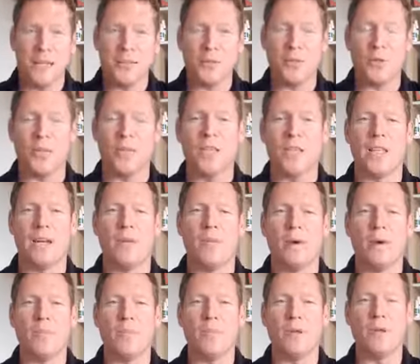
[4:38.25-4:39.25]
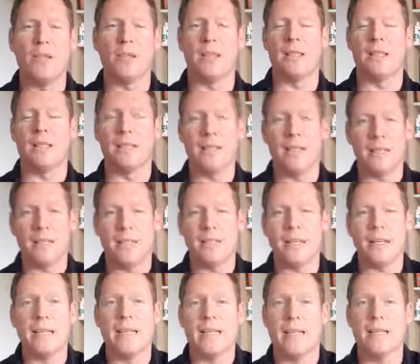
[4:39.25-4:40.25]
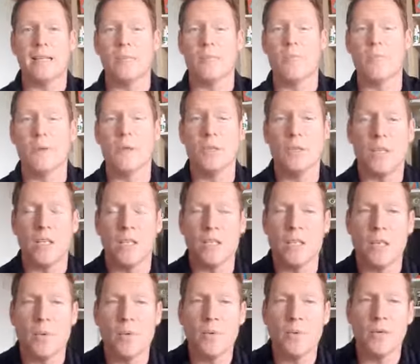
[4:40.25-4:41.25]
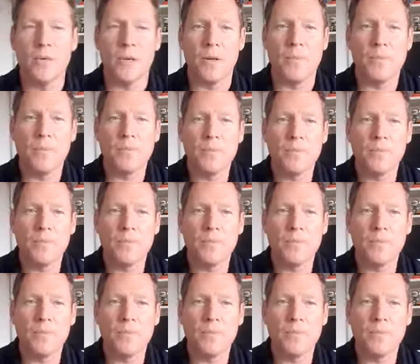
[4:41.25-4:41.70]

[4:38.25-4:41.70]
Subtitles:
Just work on that one block, and then you can take that and build on top of it.